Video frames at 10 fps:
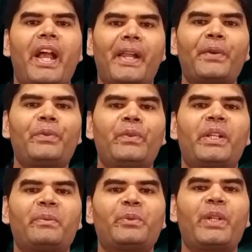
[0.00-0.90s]
Hello and
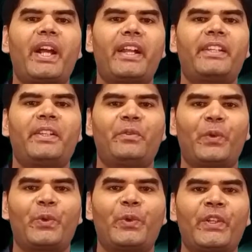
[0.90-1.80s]
welcome to the Headend
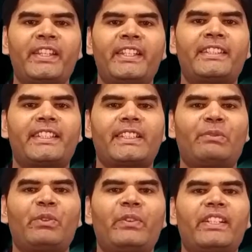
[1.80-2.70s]
Info. Today in this
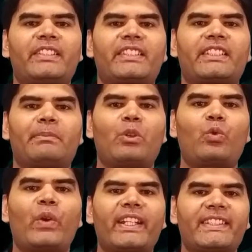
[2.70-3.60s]
session we will discuss
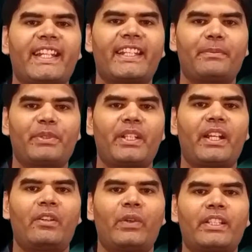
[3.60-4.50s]
about what is encryption
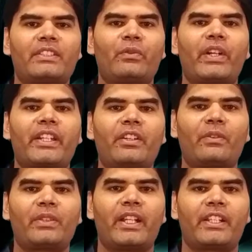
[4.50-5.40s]
and what is the working
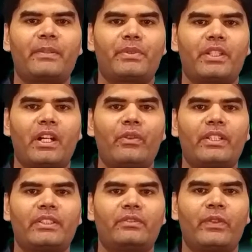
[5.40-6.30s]
of the encryption, how
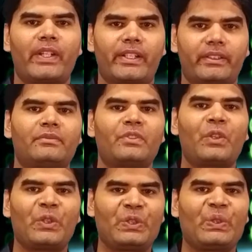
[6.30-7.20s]
does it work.
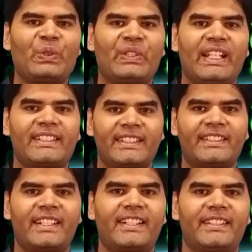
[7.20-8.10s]
So let's get
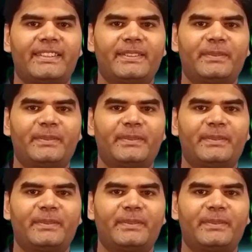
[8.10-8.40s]
started.